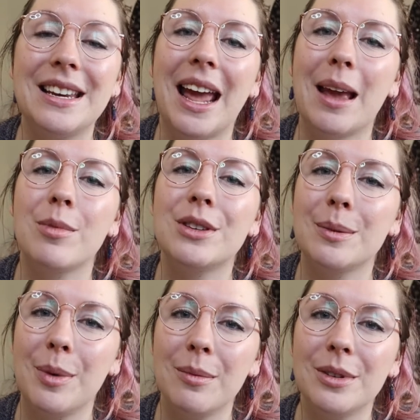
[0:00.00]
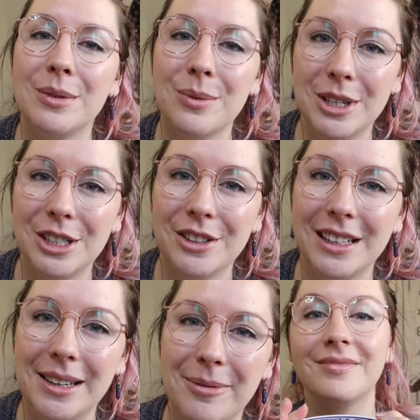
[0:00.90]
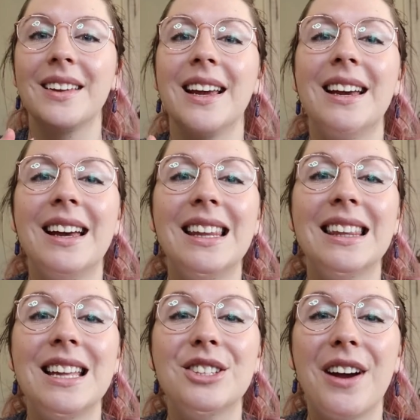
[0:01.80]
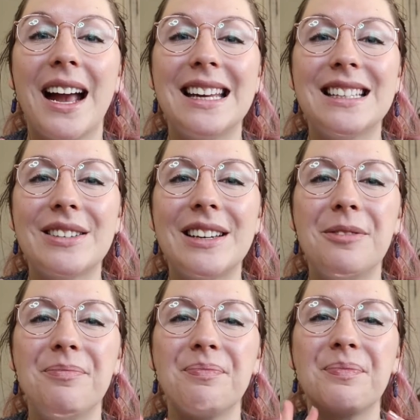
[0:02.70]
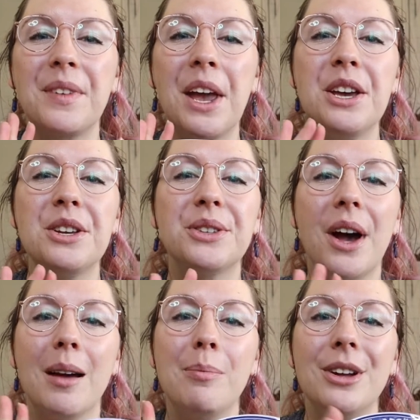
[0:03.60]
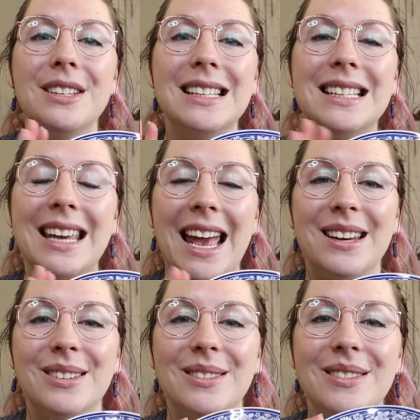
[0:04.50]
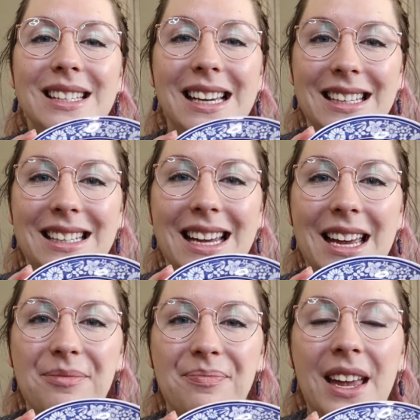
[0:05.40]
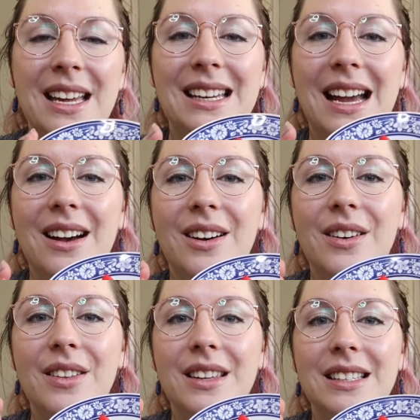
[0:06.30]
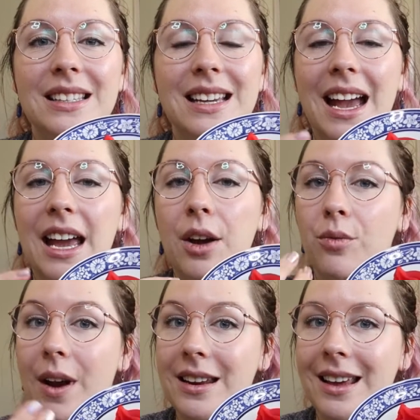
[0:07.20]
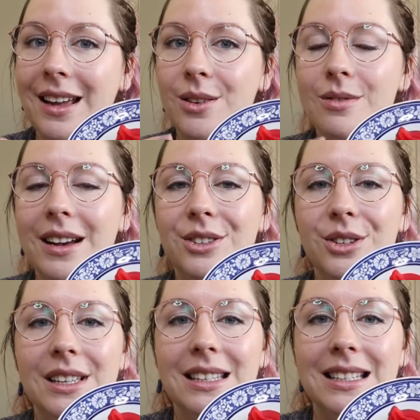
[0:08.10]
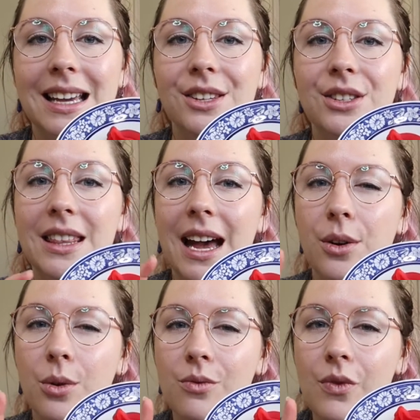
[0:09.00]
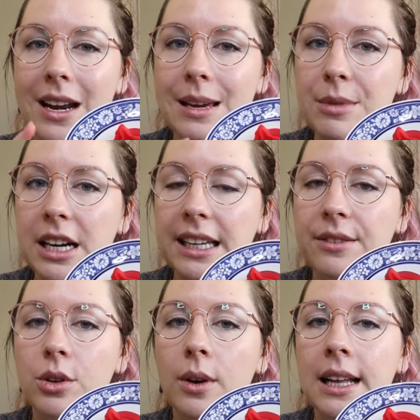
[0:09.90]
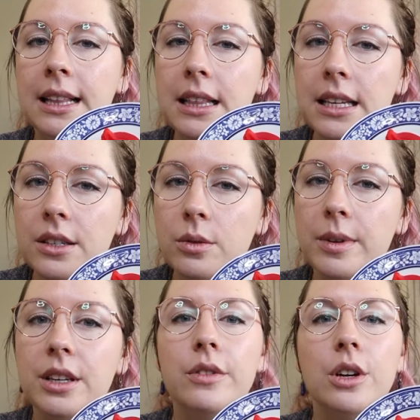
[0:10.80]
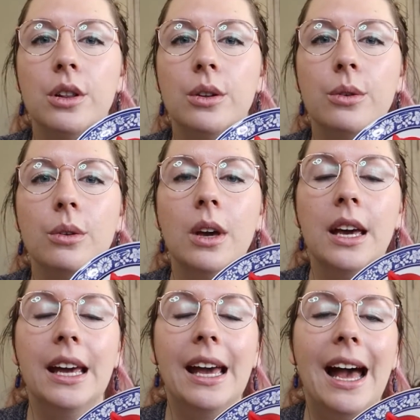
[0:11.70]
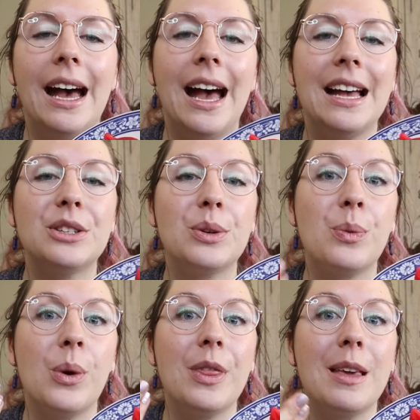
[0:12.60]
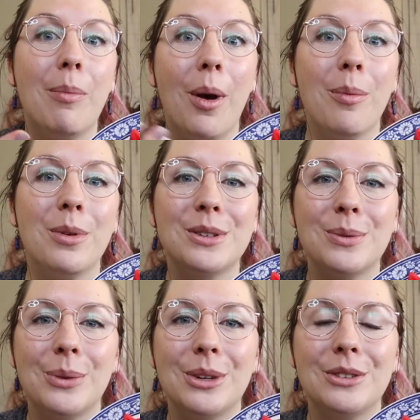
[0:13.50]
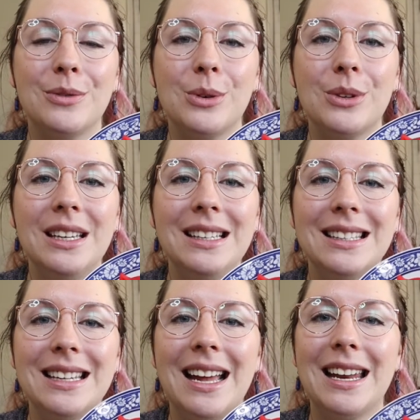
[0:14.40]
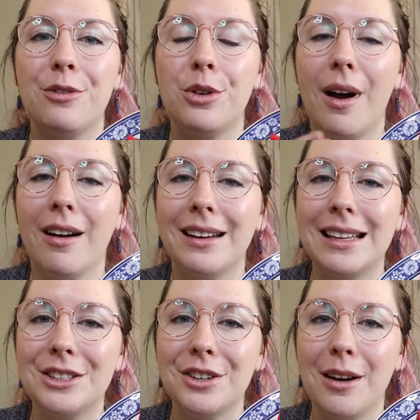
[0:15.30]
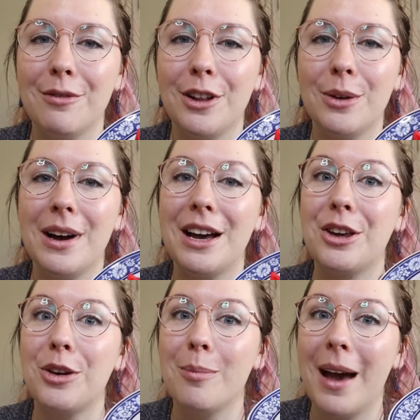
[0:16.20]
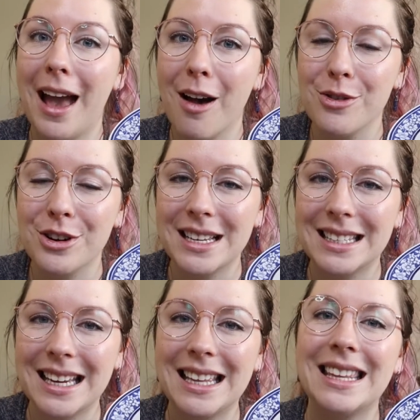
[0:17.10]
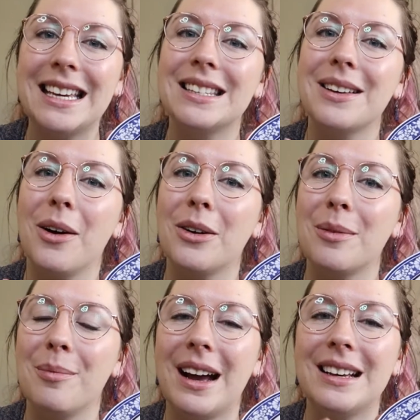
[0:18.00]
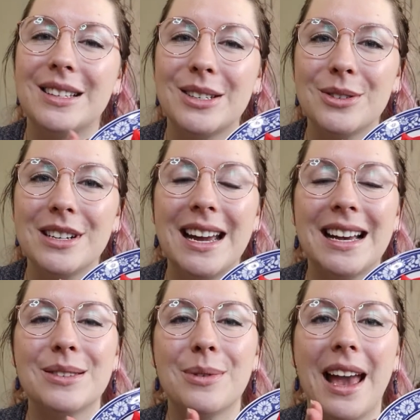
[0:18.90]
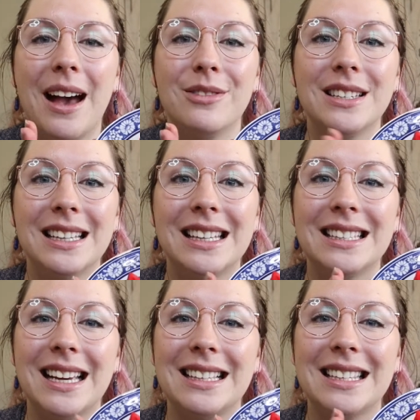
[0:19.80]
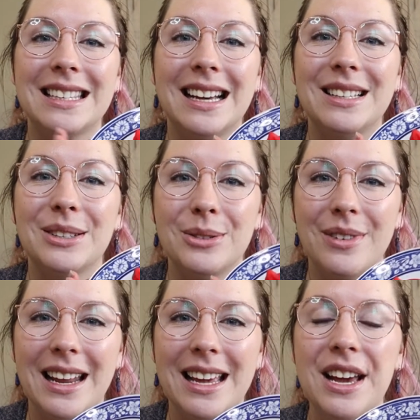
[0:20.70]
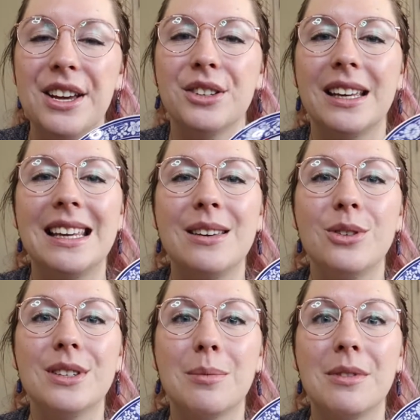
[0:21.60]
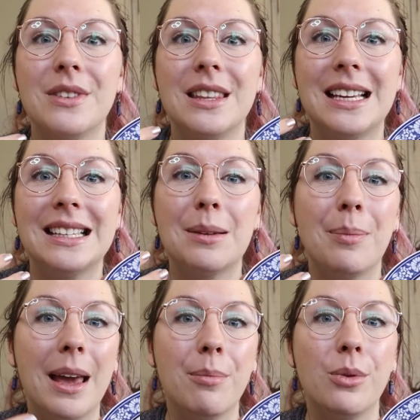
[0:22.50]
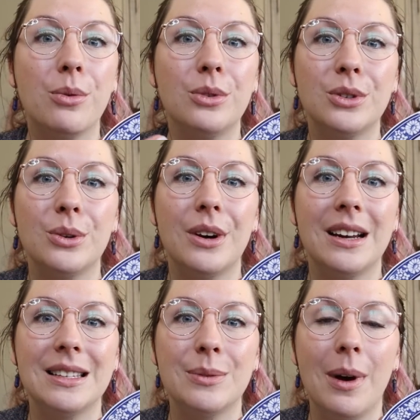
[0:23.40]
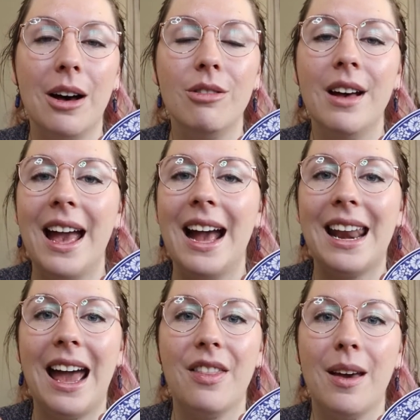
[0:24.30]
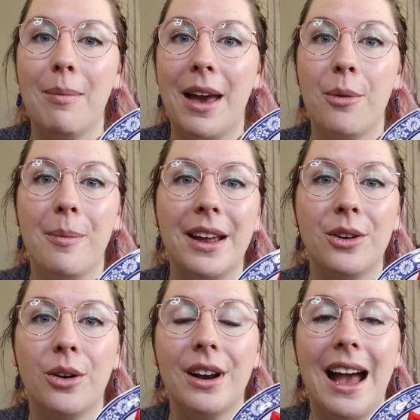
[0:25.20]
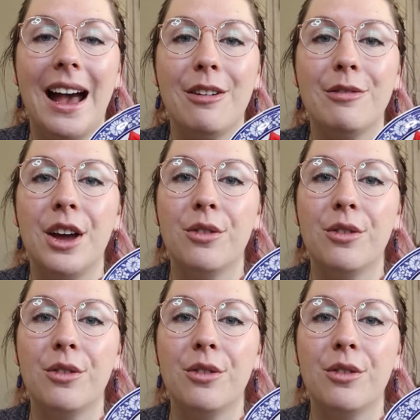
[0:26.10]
the name Suburban Witchery. Let's crack into it. So I burnt this candle the other day. Now this is a red candle as you can see so that already might give you a little bit of a clue uh, as to what the purpose was for this and if you are an Instagram follower you may have already seen this on my story as we have done this exercise already. So I can give you some of the things that people saw as well and how they may or may not have